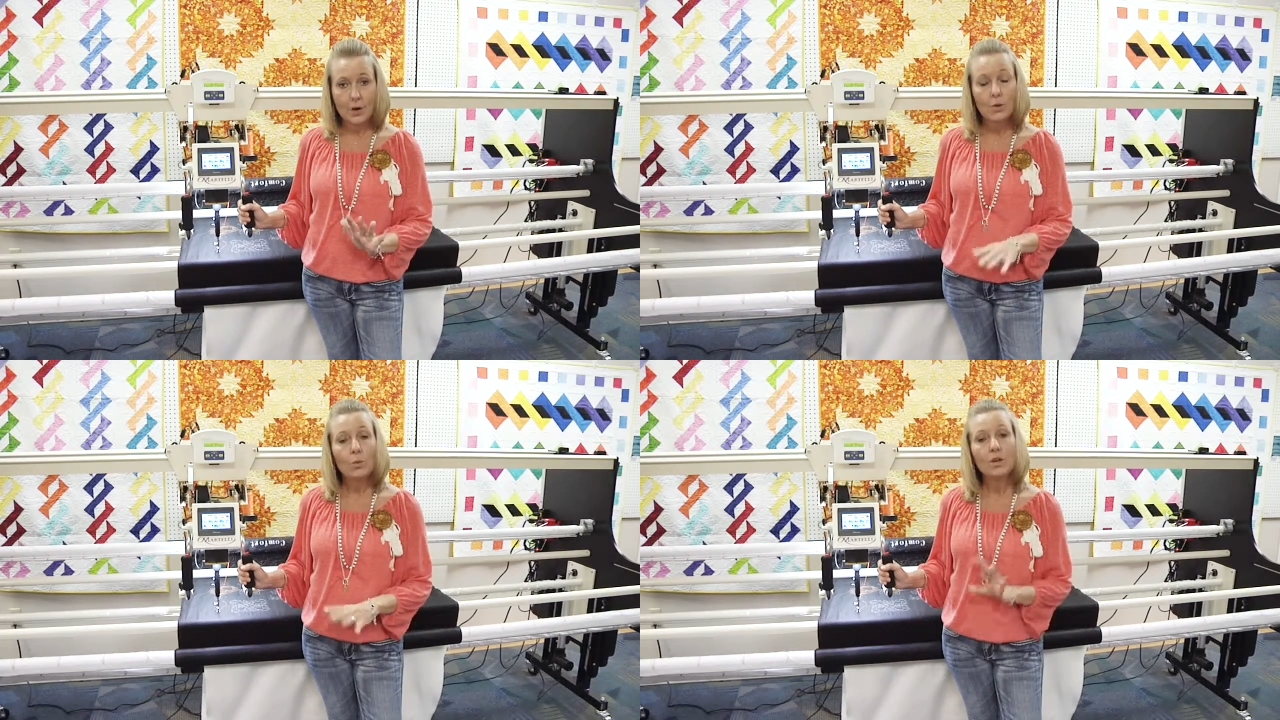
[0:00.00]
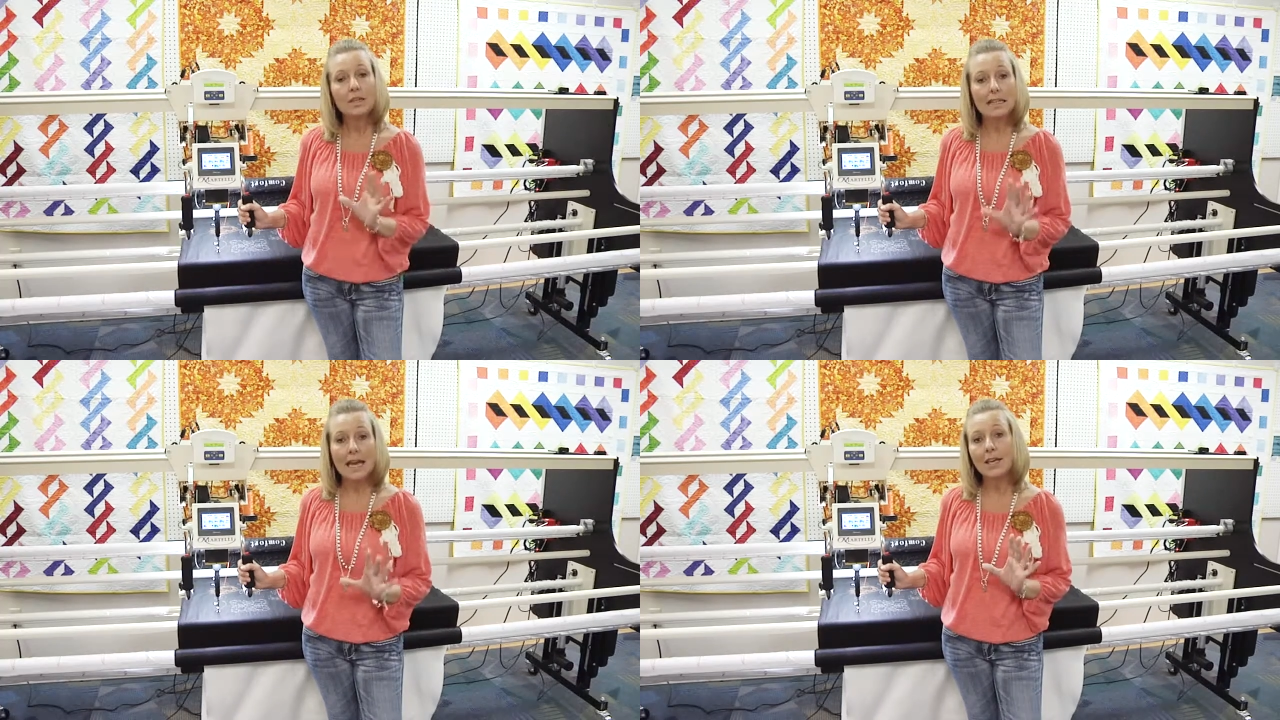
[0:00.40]
We'll
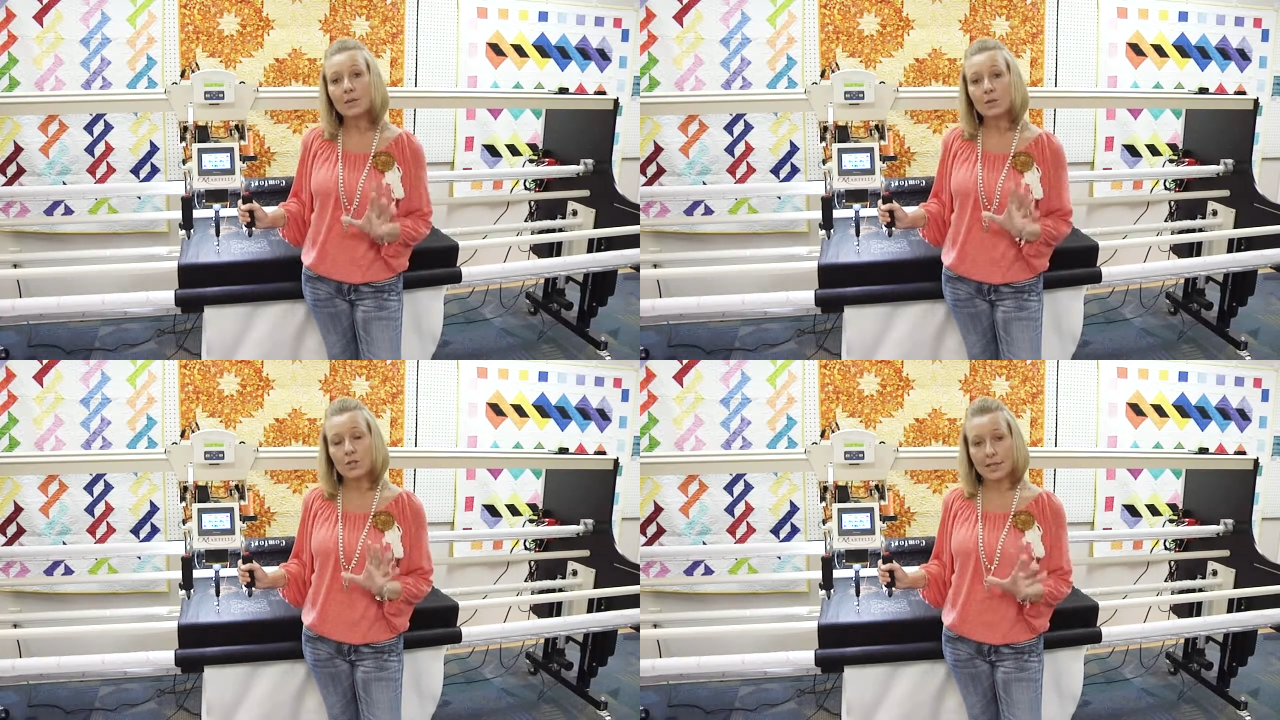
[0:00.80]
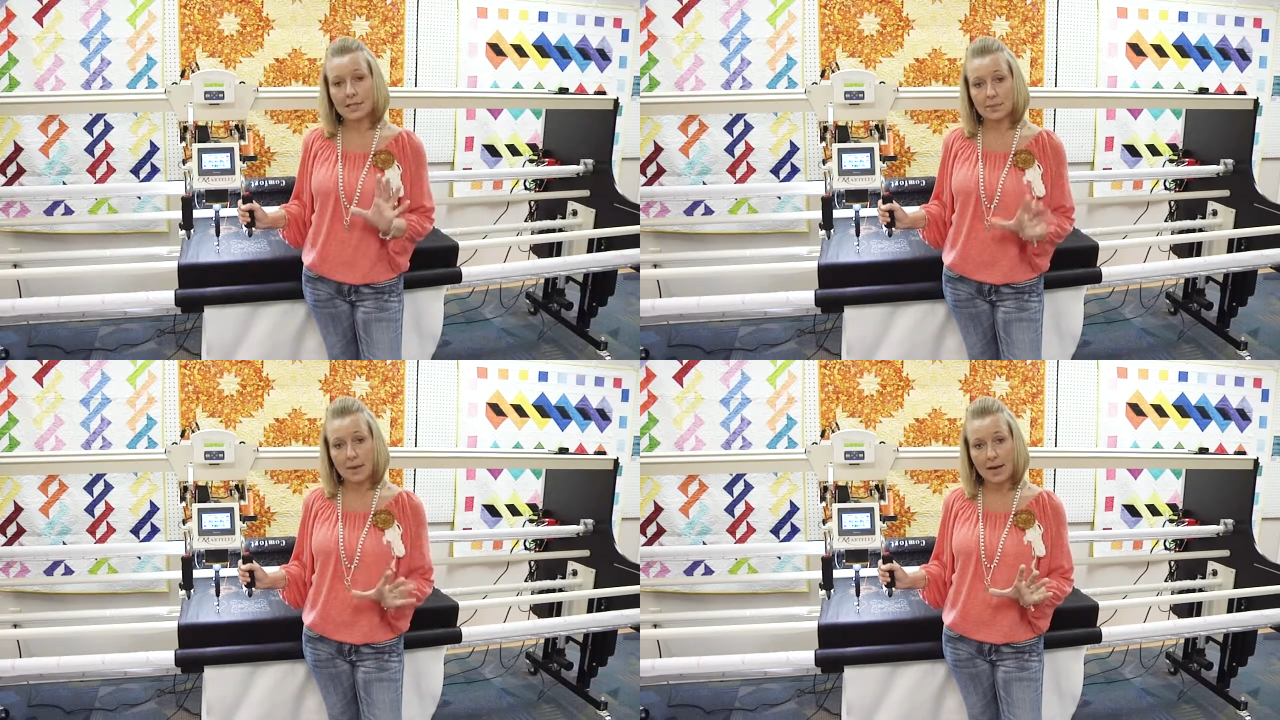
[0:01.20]
get you to that
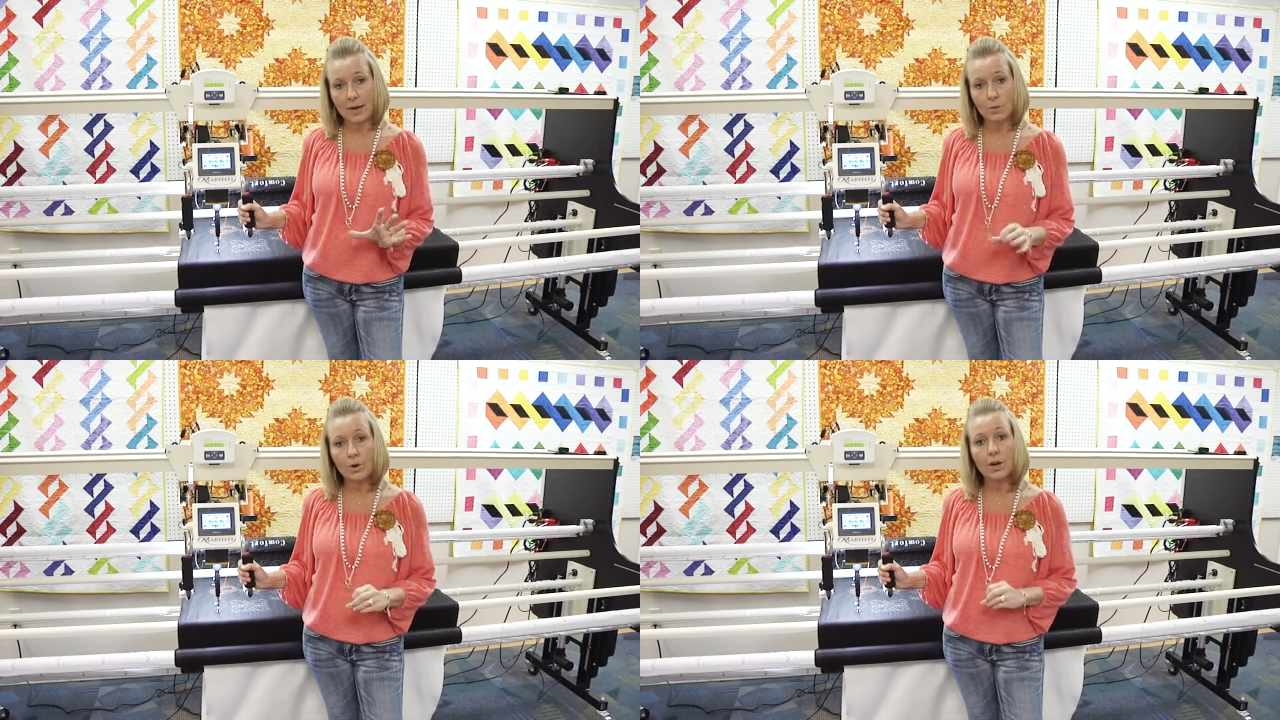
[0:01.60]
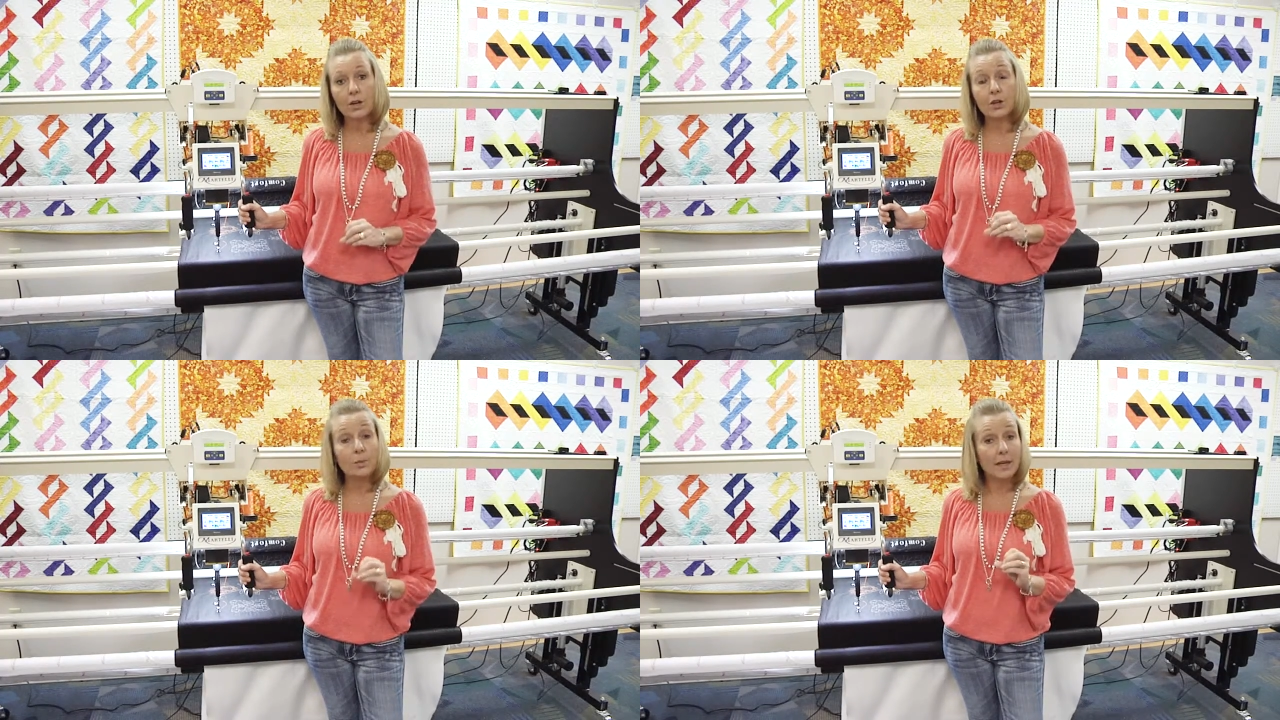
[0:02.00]
spot where
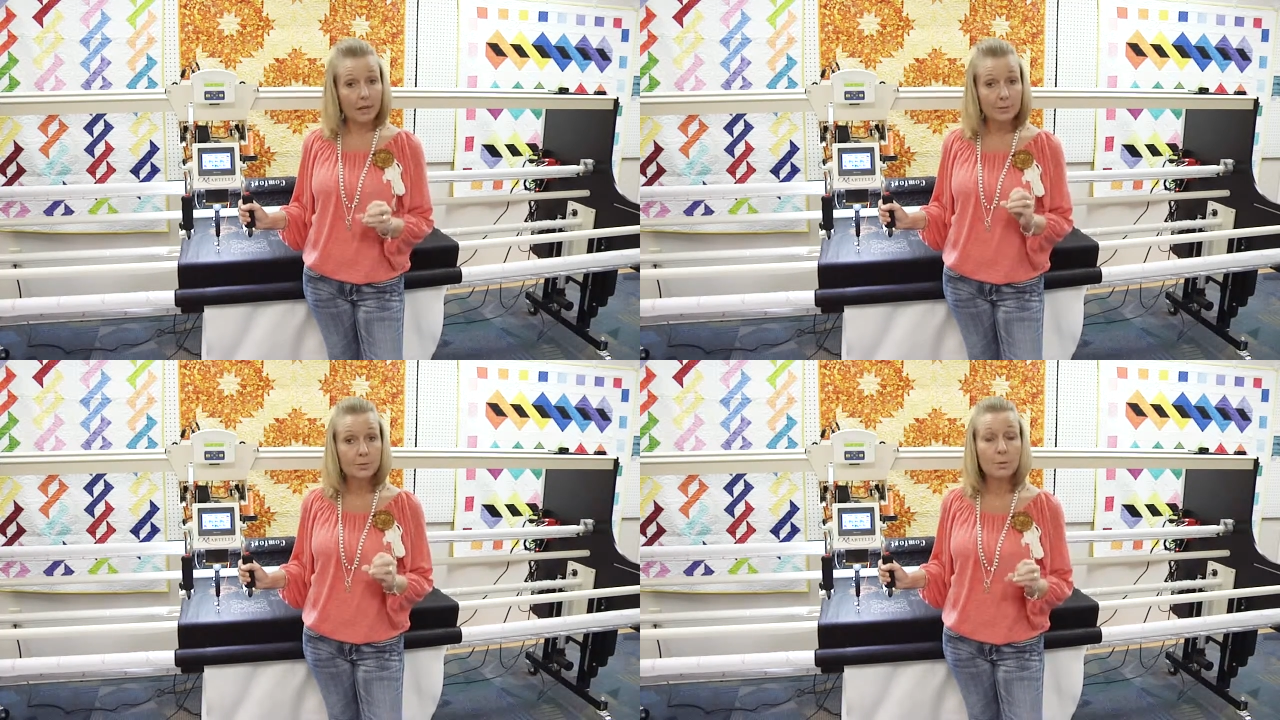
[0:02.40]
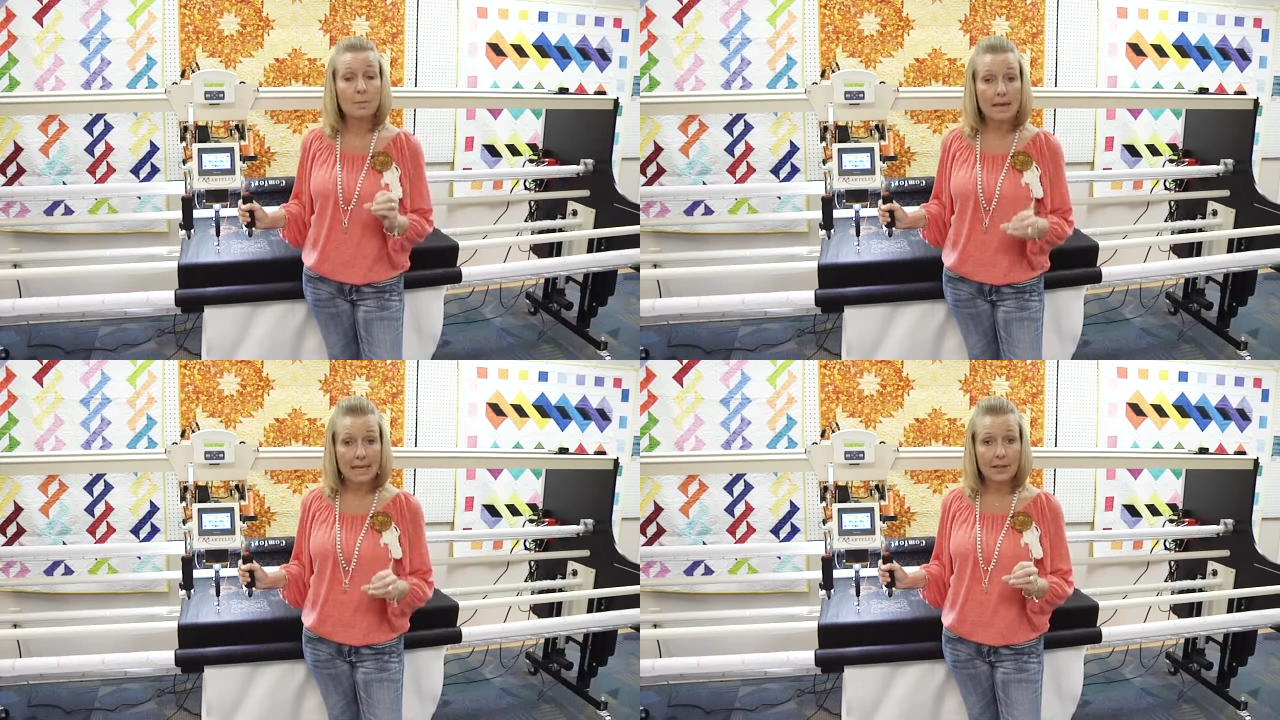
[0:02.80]
you'll be comfortable
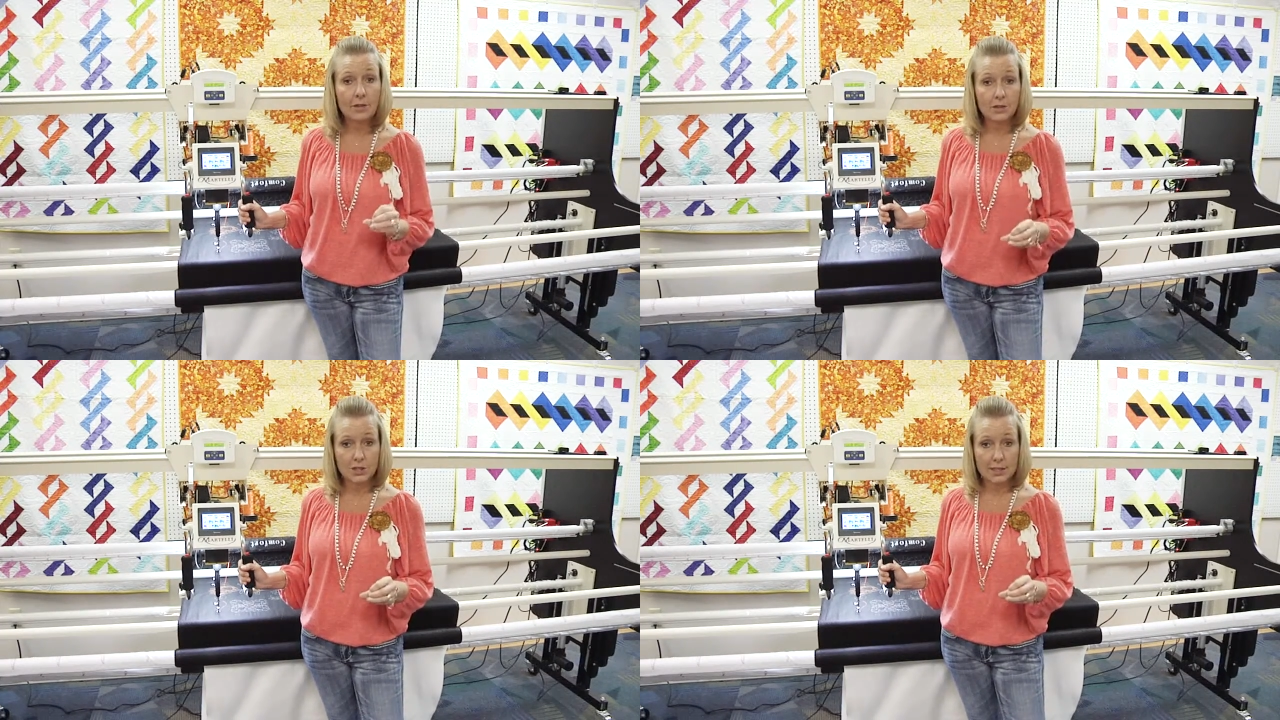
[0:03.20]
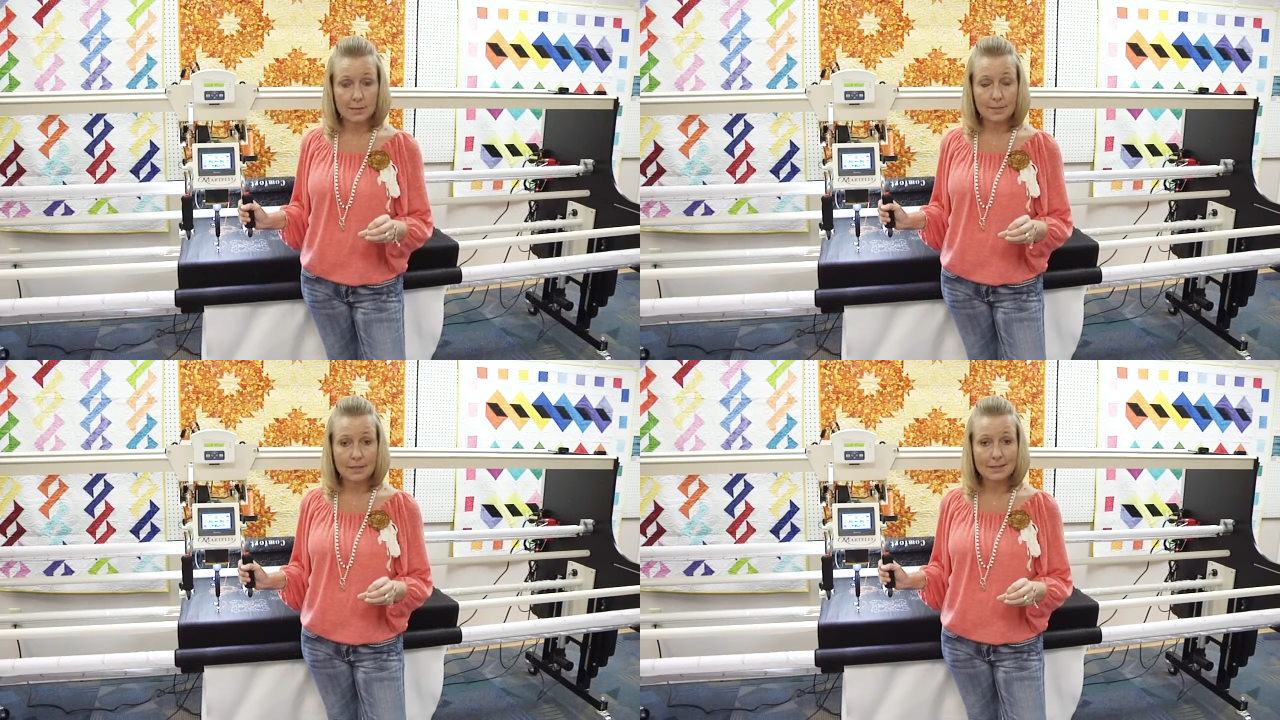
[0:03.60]
making those
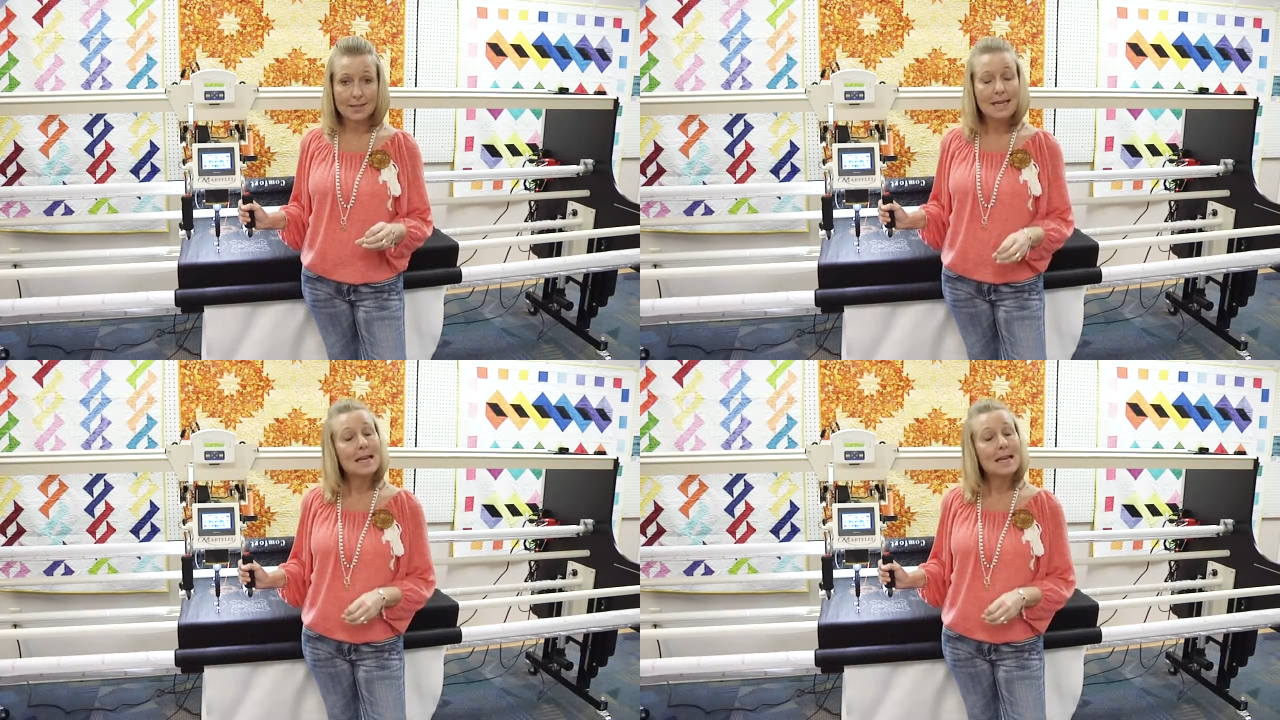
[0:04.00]
adjustments.